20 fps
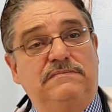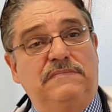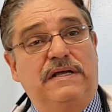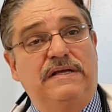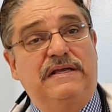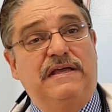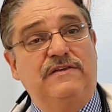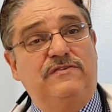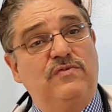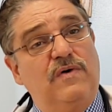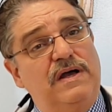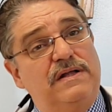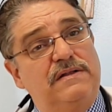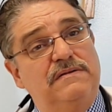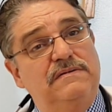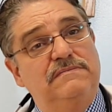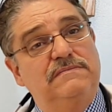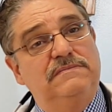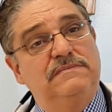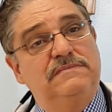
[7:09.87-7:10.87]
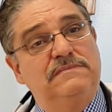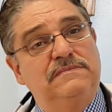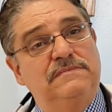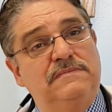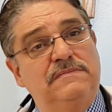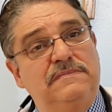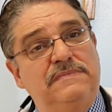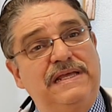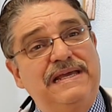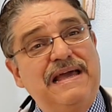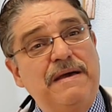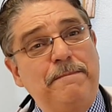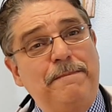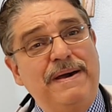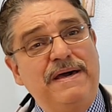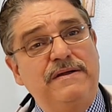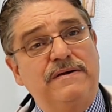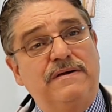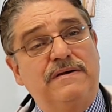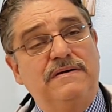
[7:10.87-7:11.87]
and guess what? They got
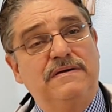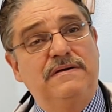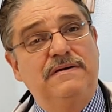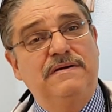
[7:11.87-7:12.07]
better,